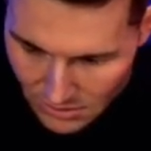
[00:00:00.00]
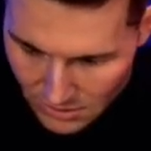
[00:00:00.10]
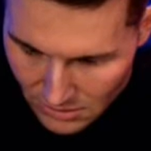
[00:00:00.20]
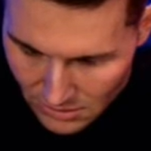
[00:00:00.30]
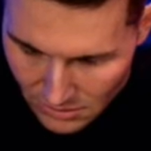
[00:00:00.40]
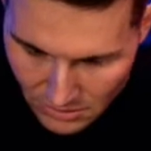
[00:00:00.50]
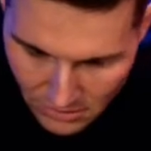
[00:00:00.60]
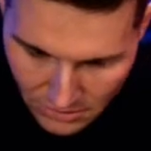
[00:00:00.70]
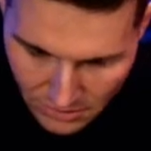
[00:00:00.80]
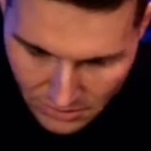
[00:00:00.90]

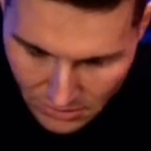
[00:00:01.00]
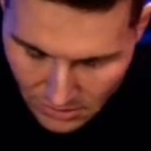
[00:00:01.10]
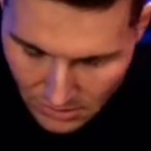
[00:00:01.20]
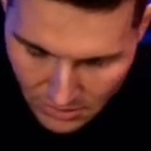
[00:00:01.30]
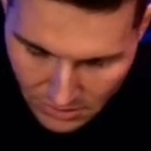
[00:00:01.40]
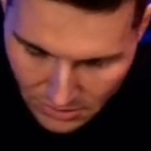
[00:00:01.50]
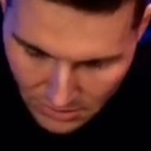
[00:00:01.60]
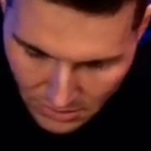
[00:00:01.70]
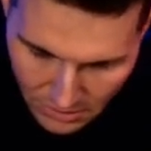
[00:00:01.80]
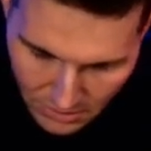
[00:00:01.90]

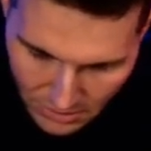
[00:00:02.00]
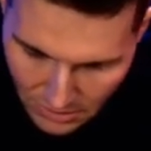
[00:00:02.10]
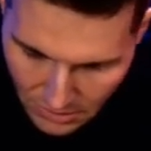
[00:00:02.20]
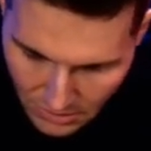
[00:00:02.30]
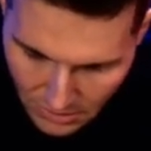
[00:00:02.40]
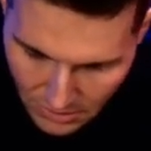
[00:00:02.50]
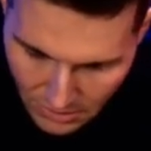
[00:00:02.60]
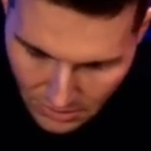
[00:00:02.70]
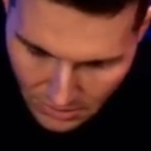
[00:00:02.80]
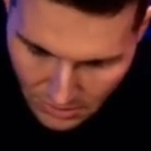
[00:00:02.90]

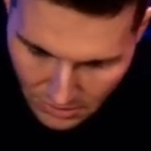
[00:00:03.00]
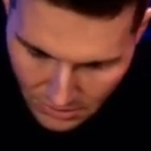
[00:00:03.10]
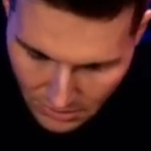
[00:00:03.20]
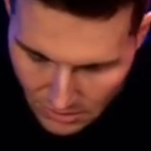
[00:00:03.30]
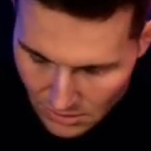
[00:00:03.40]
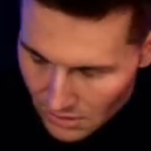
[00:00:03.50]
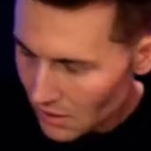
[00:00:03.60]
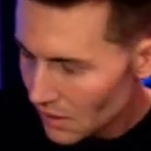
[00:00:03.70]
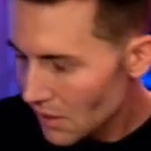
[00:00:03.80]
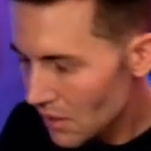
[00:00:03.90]

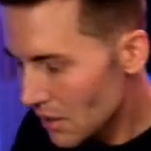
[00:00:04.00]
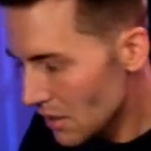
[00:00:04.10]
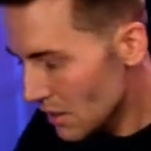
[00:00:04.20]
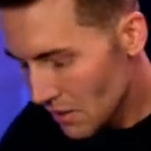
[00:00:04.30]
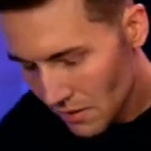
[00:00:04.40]
(silence)